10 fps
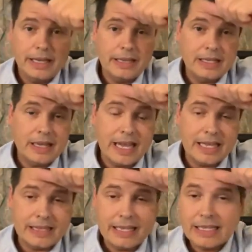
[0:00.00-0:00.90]
and
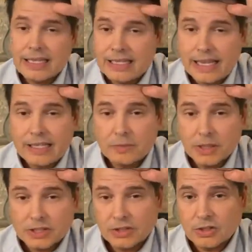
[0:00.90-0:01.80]
at the end of the day, these
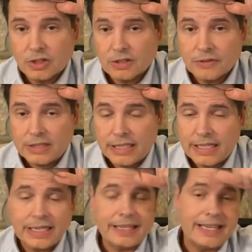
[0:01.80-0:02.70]
muscles start to fatigue.